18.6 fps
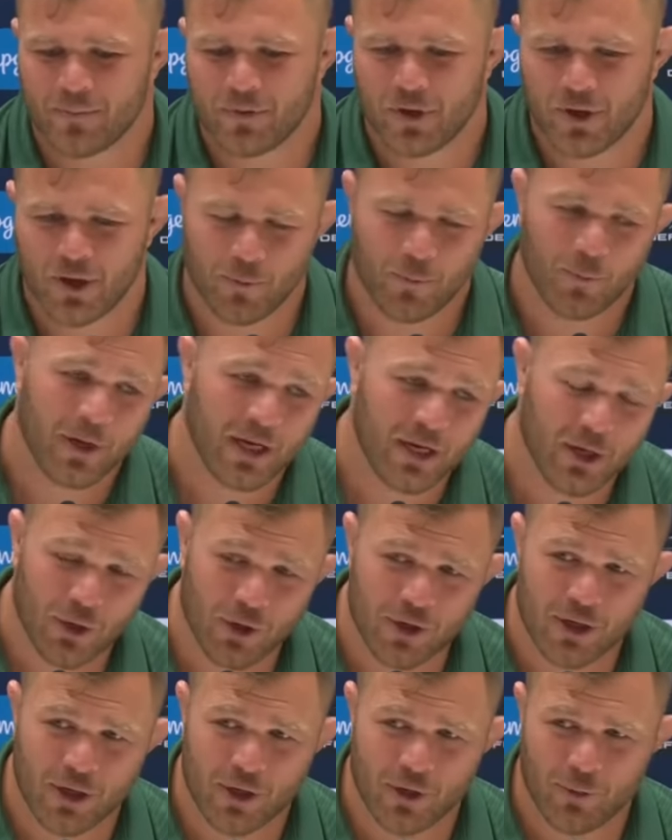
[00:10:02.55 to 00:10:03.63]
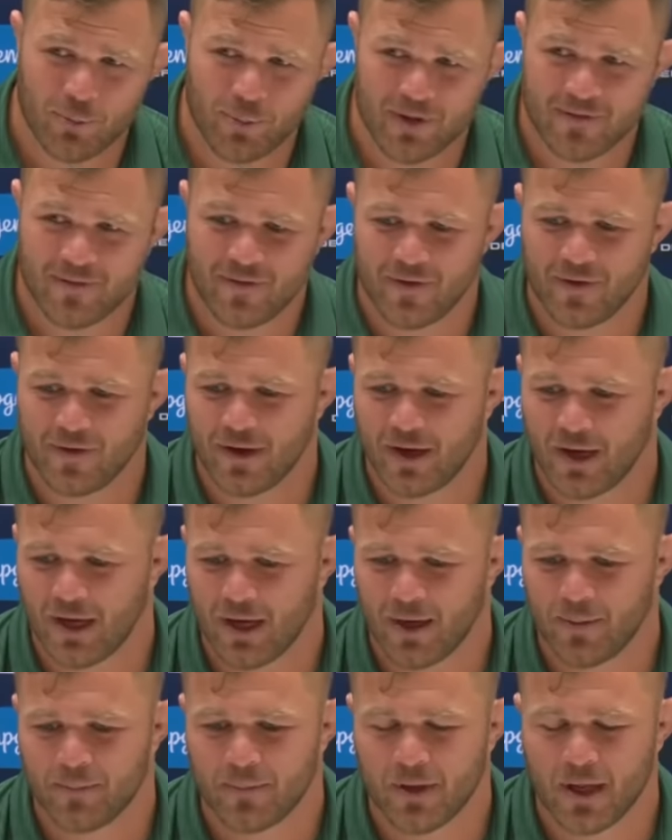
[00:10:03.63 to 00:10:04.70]
You know, we learn a little bit.
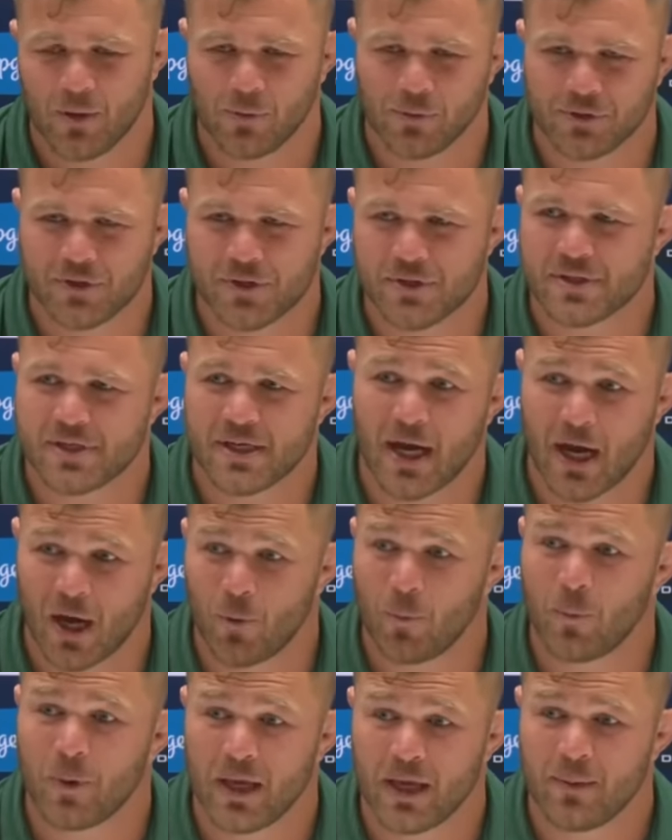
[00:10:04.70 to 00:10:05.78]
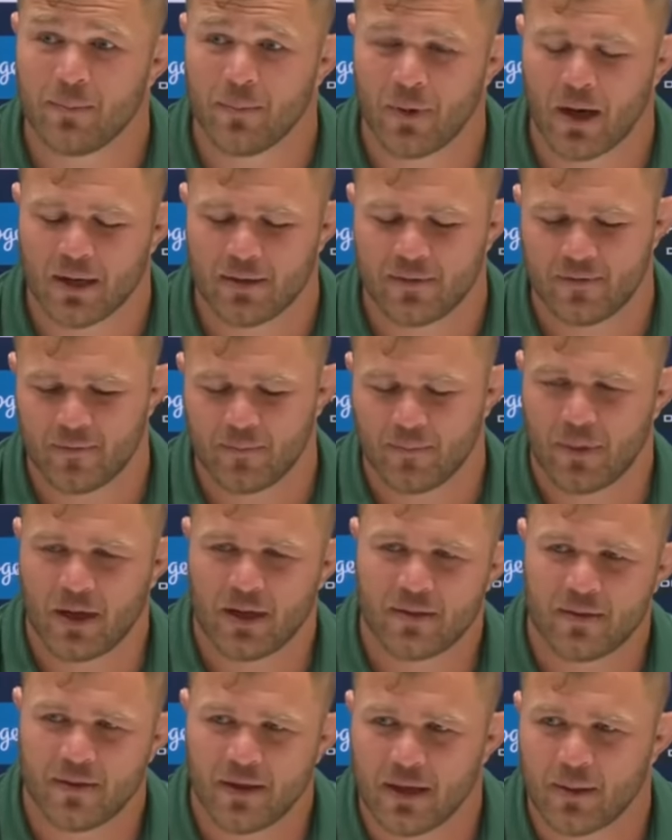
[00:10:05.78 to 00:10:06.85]
They also see how we might
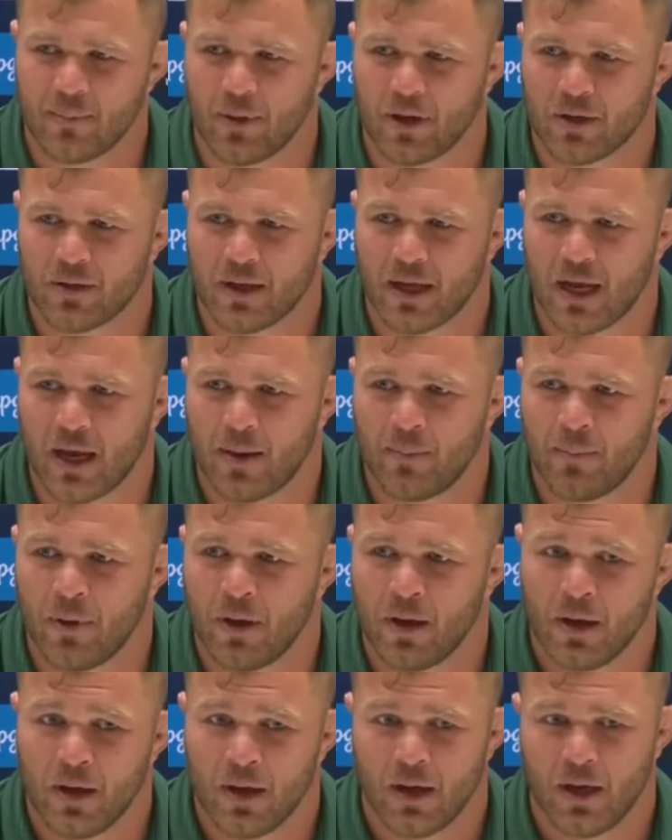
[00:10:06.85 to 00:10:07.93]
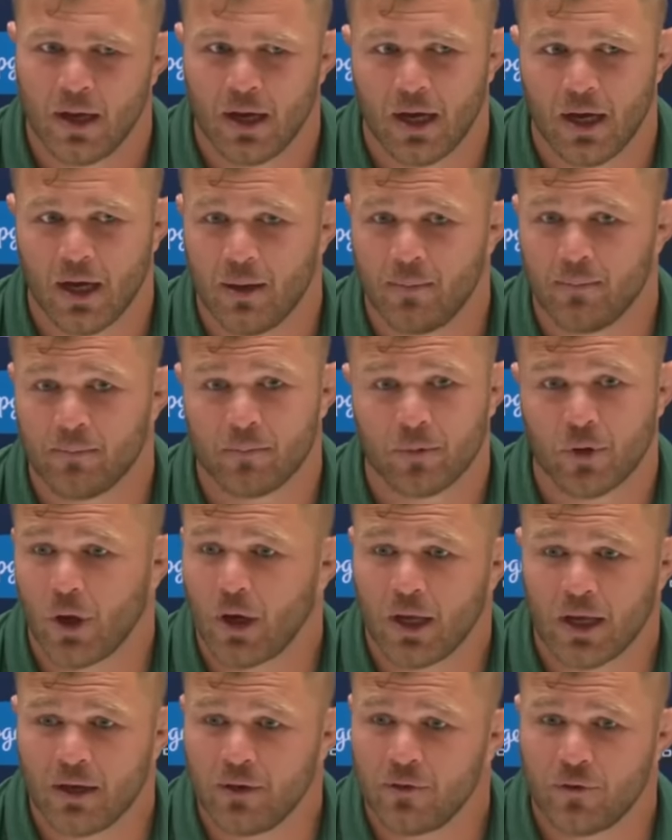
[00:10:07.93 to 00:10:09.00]
think about the game
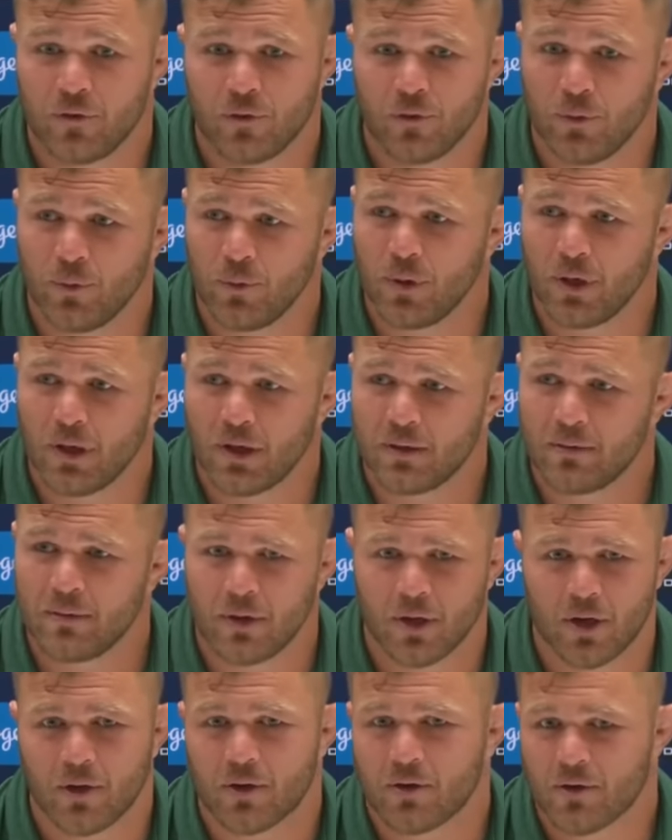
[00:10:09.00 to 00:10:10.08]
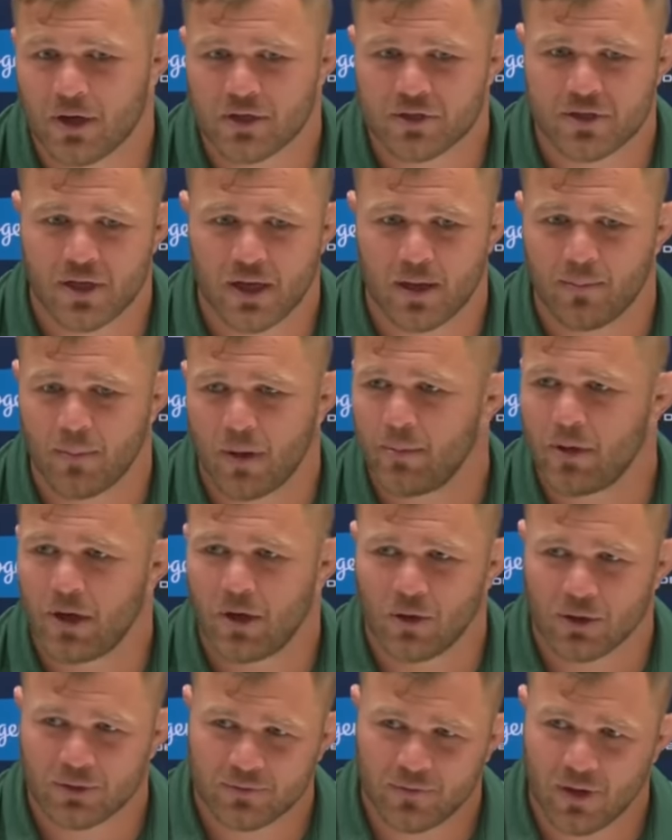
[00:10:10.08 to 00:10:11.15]
going into, you know, crunch time, maybe
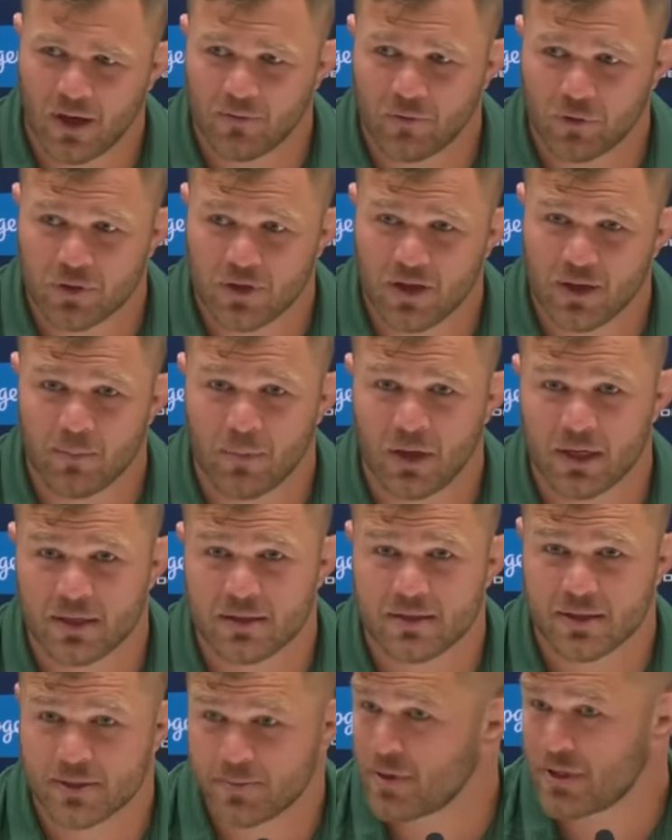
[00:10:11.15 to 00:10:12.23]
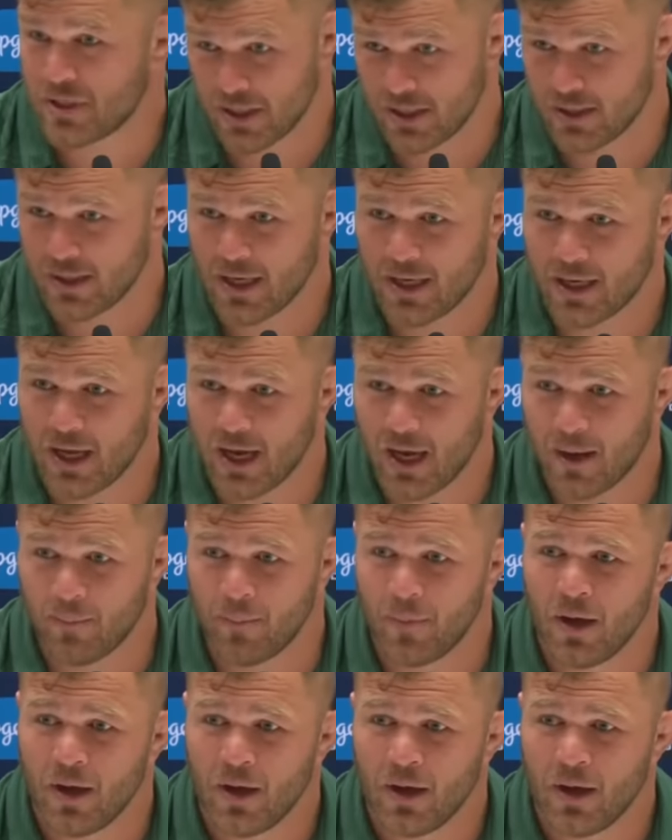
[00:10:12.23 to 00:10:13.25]
last 5 or 10 minutes, especially in that game.